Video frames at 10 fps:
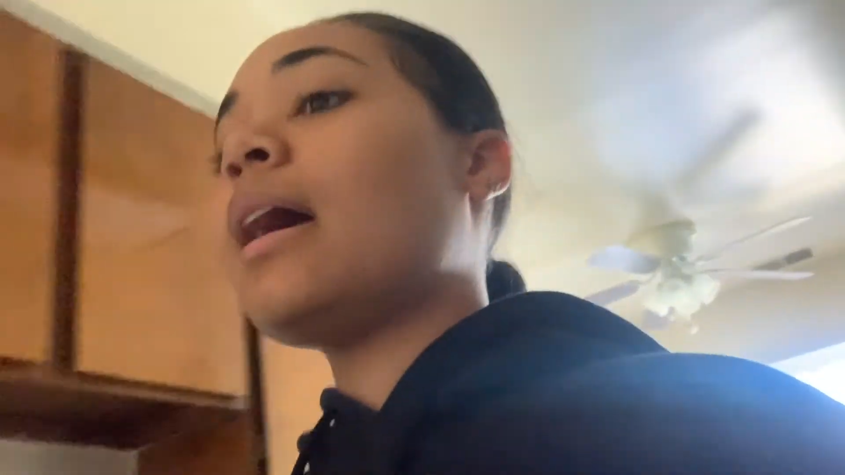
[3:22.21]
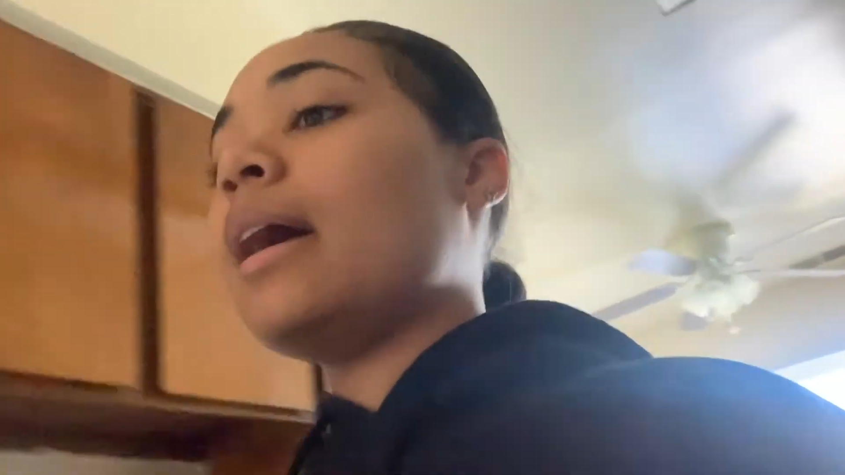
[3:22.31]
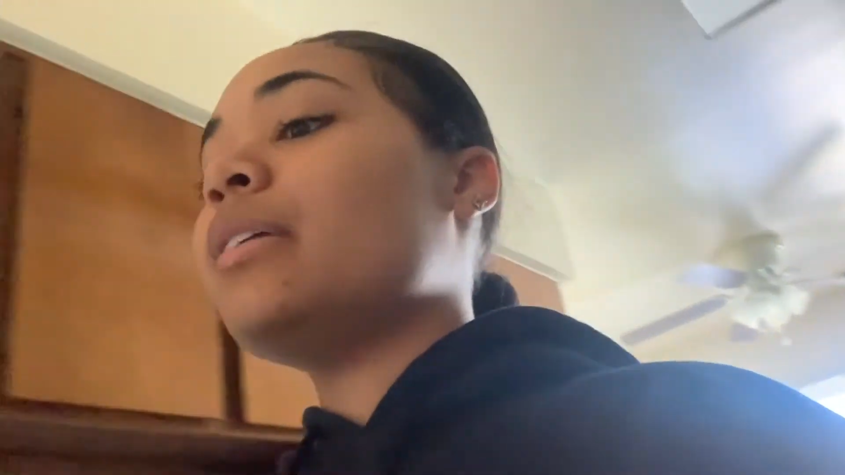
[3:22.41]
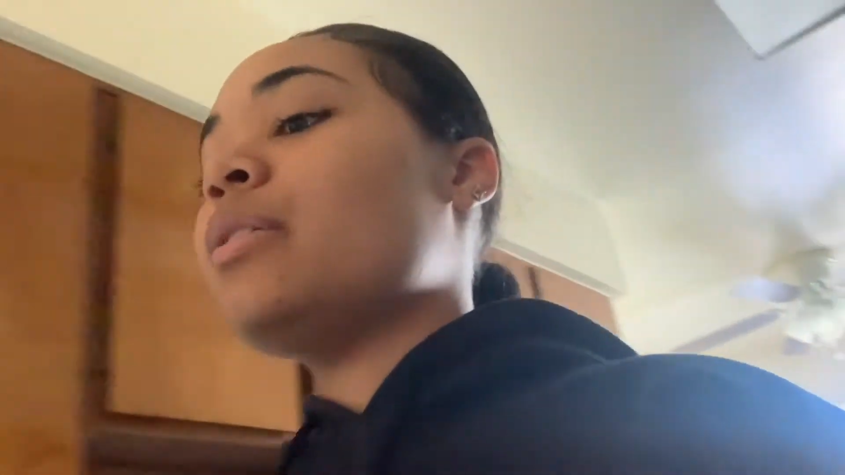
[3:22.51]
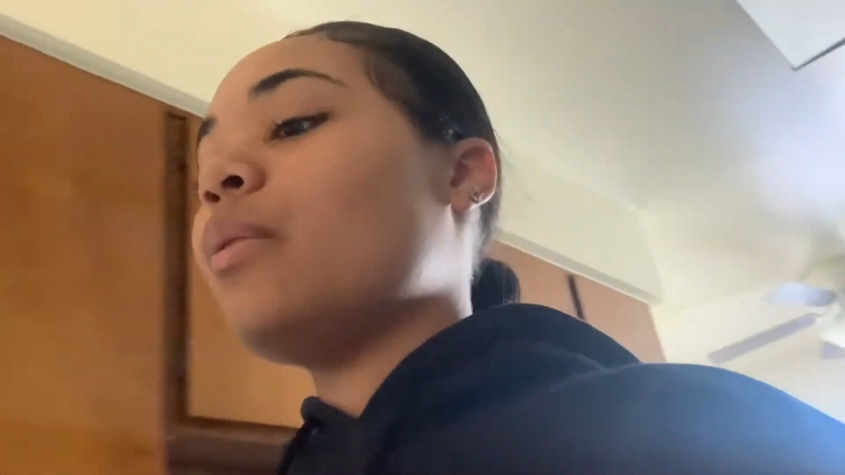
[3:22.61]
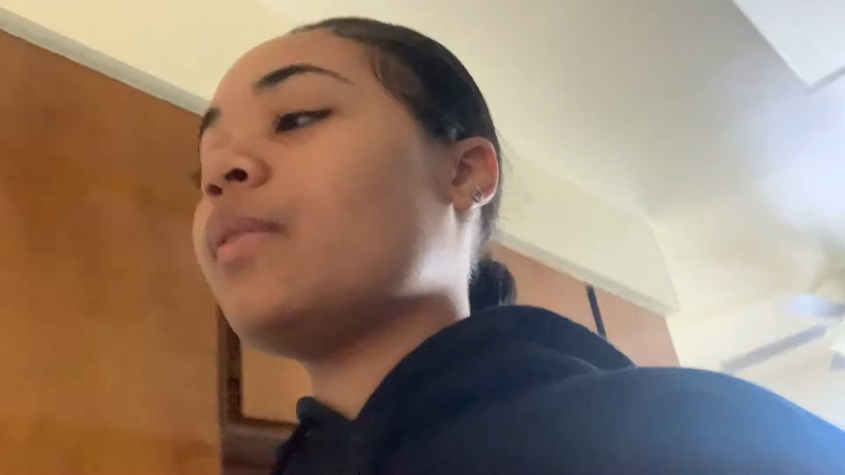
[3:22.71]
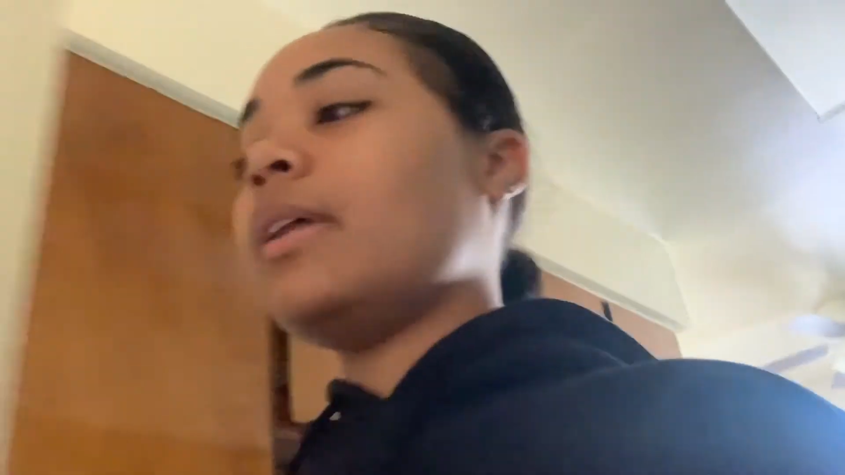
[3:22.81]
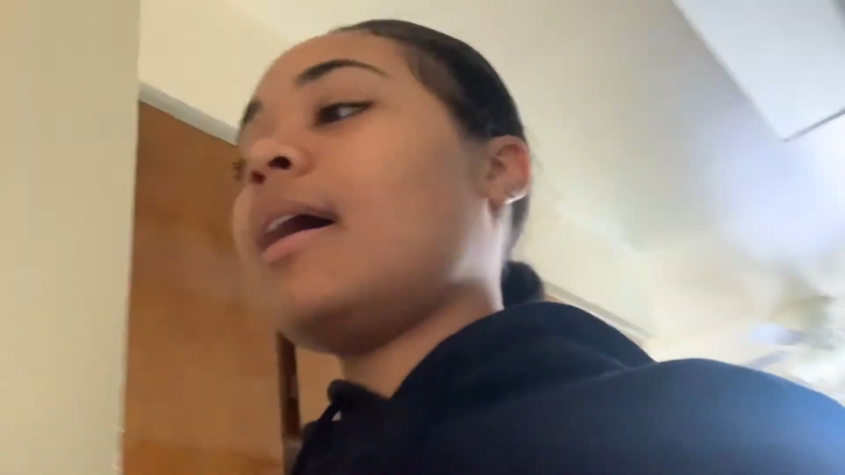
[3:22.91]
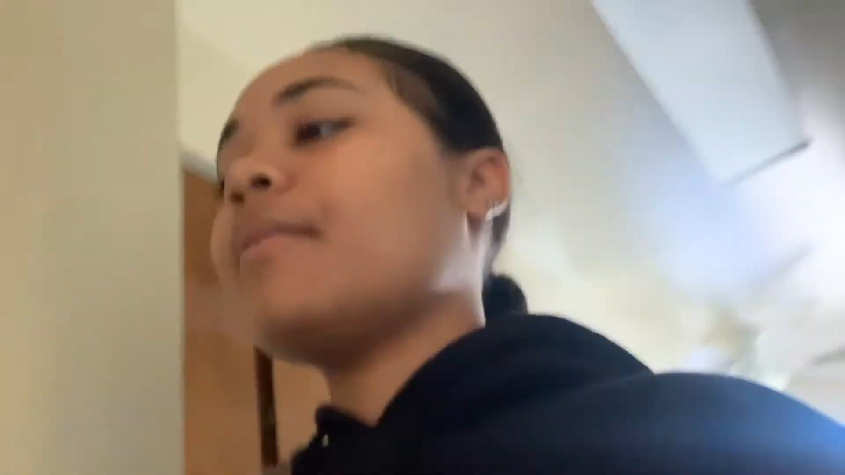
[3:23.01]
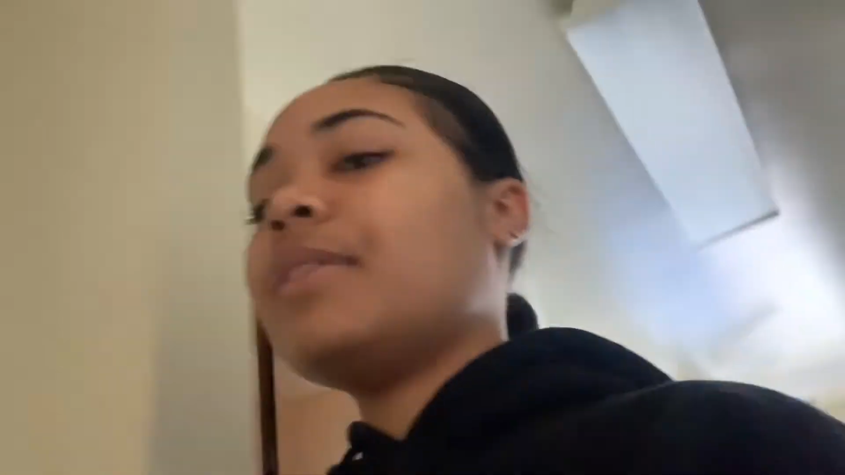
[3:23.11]
I don't really
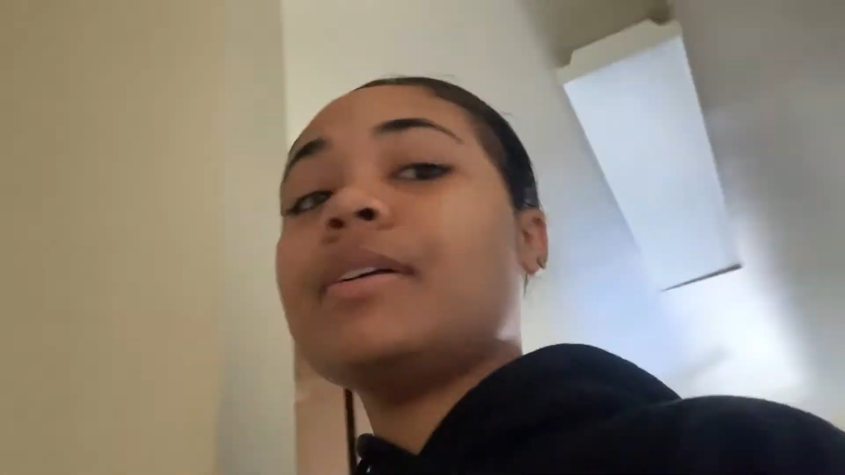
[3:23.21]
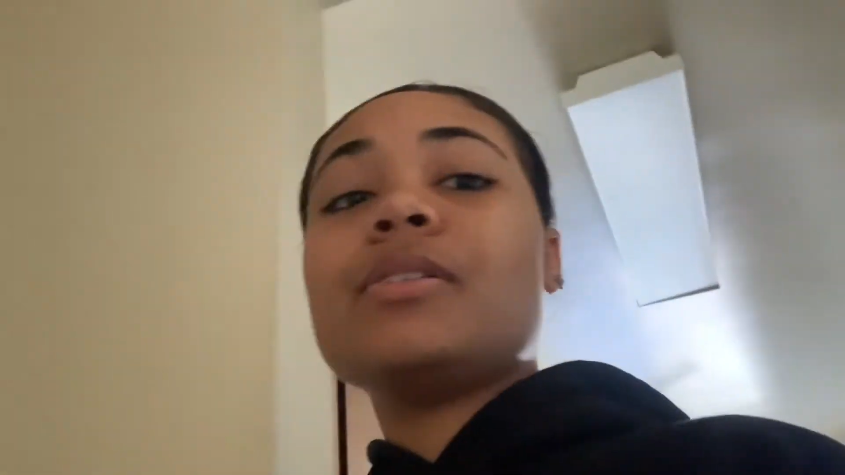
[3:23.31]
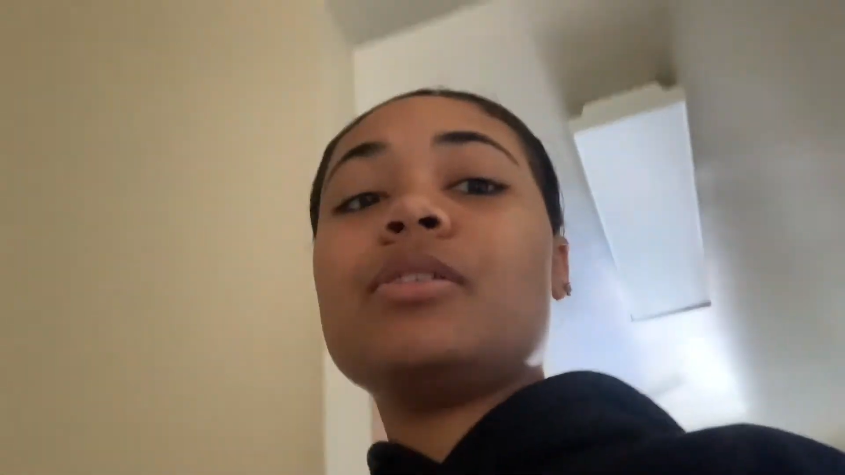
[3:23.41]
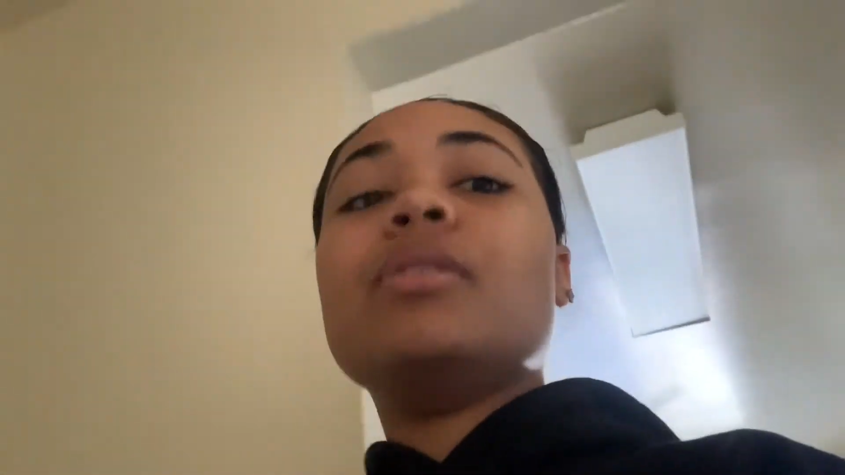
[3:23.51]
have things to do.